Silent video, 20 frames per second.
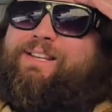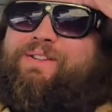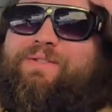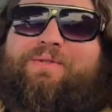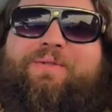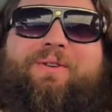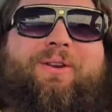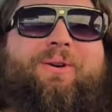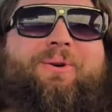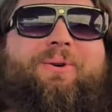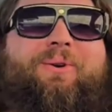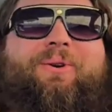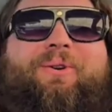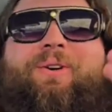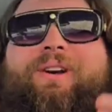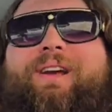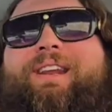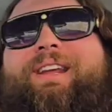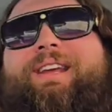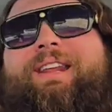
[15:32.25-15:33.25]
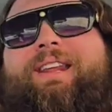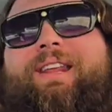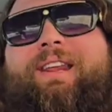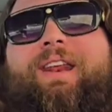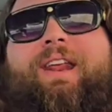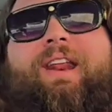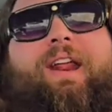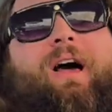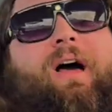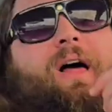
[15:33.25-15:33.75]
get this video created
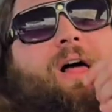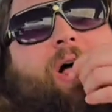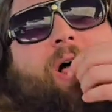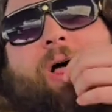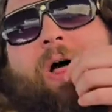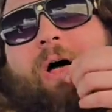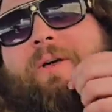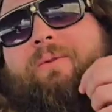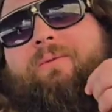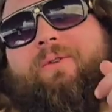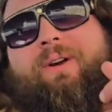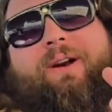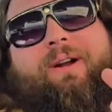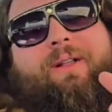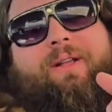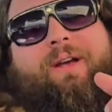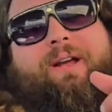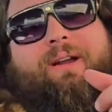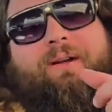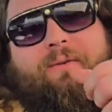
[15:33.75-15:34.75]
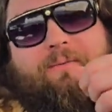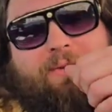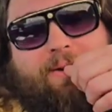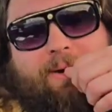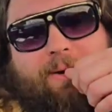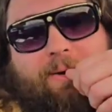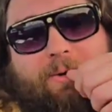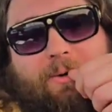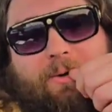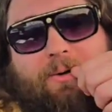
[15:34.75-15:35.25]
in an unventilated
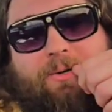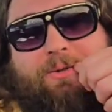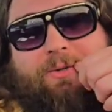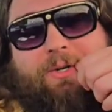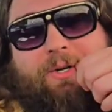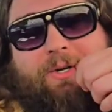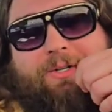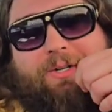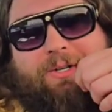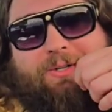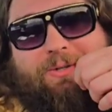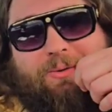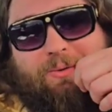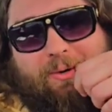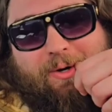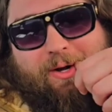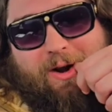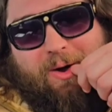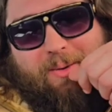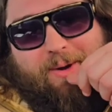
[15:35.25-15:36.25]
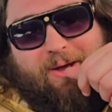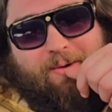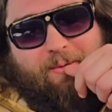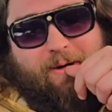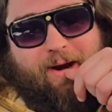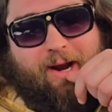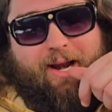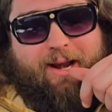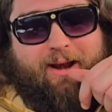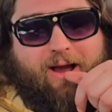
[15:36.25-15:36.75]
vehicle such as the one I'm
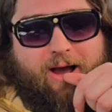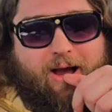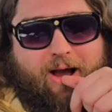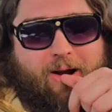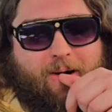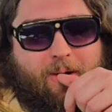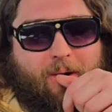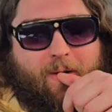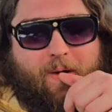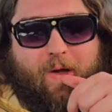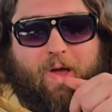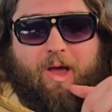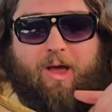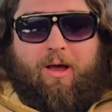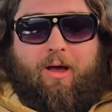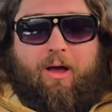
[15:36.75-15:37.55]
in right now.